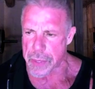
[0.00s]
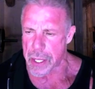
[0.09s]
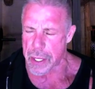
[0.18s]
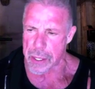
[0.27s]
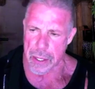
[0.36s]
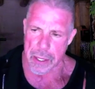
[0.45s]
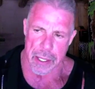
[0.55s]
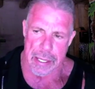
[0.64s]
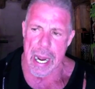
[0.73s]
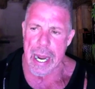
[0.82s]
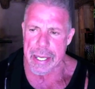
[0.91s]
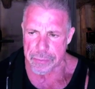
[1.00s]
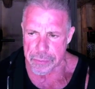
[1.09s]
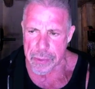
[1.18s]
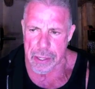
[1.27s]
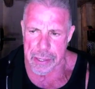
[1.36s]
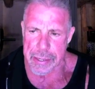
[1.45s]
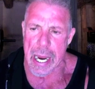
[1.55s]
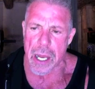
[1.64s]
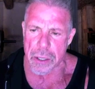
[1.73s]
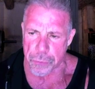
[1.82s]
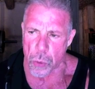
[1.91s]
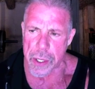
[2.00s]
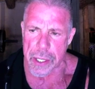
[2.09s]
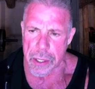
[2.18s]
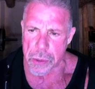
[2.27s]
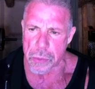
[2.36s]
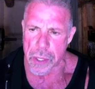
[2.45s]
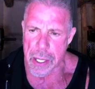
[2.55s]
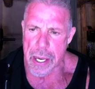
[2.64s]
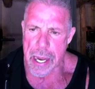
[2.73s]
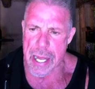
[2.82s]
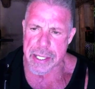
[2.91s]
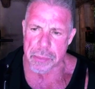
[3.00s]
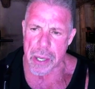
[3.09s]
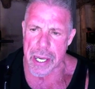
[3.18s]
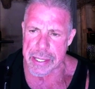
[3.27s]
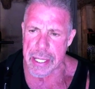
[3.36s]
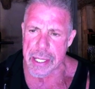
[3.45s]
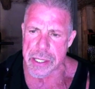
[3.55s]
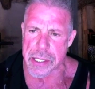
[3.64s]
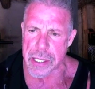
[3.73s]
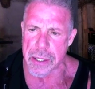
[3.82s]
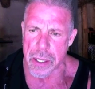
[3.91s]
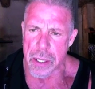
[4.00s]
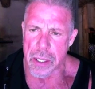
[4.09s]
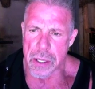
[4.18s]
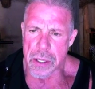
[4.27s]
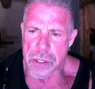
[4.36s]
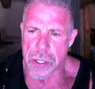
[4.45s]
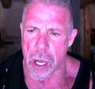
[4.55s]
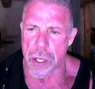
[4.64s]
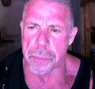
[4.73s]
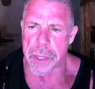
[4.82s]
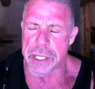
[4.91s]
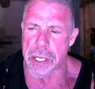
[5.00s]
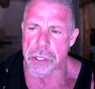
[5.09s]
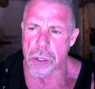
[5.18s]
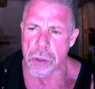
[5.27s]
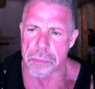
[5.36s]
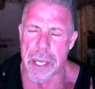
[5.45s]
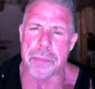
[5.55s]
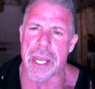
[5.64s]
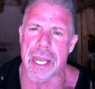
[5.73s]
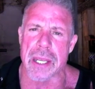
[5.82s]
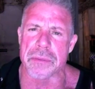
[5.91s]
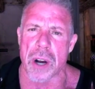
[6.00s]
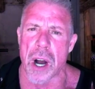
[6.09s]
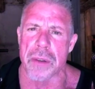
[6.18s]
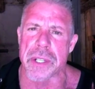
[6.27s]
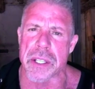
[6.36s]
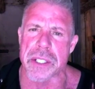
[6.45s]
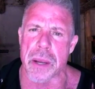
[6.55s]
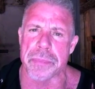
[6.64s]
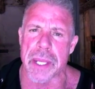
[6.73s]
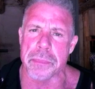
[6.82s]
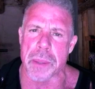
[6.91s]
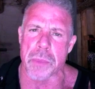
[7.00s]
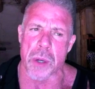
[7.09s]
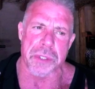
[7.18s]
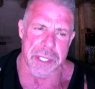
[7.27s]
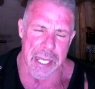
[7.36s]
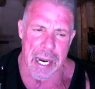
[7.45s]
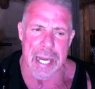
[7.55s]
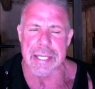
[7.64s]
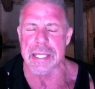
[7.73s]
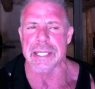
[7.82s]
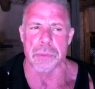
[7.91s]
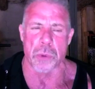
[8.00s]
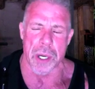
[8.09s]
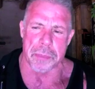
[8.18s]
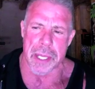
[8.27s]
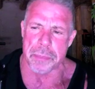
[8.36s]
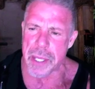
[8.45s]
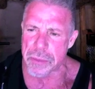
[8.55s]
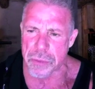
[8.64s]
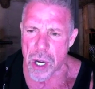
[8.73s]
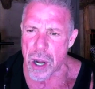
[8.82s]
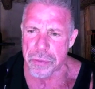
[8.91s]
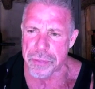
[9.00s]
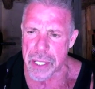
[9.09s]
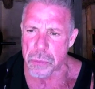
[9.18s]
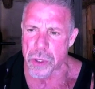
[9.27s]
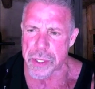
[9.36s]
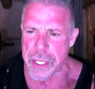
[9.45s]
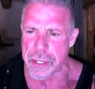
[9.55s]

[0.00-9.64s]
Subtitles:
a guy in California who had some ideas and saw the potential of me being involved in something, but most of the ideas he wanted me to be involved in were